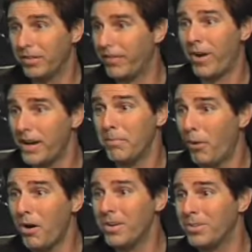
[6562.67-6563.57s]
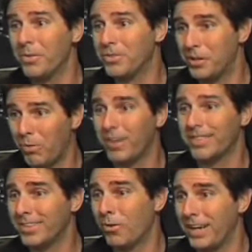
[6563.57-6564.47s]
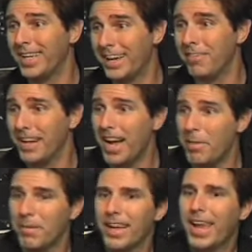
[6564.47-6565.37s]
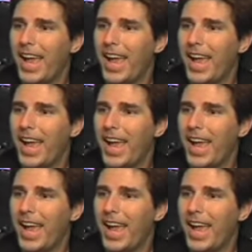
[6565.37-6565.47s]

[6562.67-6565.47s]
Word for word: very important to her, and she wasn't going to give it up.